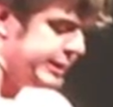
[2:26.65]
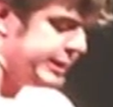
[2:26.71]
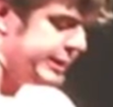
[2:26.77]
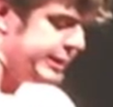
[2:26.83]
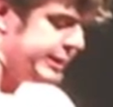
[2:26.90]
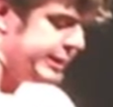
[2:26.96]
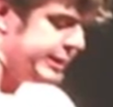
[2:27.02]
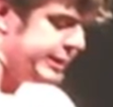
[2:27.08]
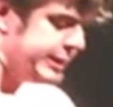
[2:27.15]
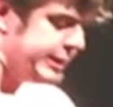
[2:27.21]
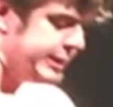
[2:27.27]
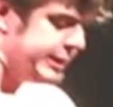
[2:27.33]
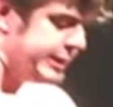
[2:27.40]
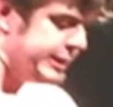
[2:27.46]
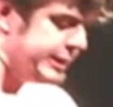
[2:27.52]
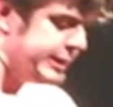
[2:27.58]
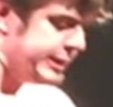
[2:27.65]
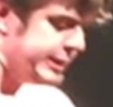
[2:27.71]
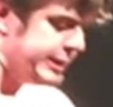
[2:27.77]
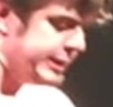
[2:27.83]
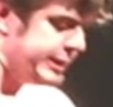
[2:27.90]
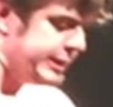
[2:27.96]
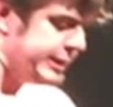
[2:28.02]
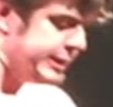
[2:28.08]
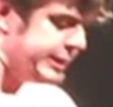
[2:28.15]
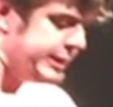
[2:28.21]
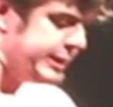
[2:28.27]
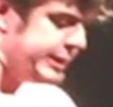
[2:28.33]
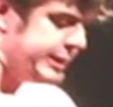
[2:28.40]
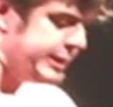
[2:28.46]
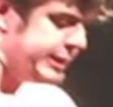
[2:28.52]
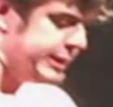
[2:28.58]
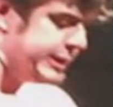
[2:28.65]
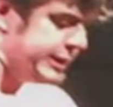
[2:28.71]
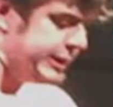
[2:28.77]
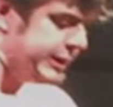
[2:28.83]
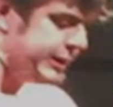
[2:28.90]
Nobody speaks.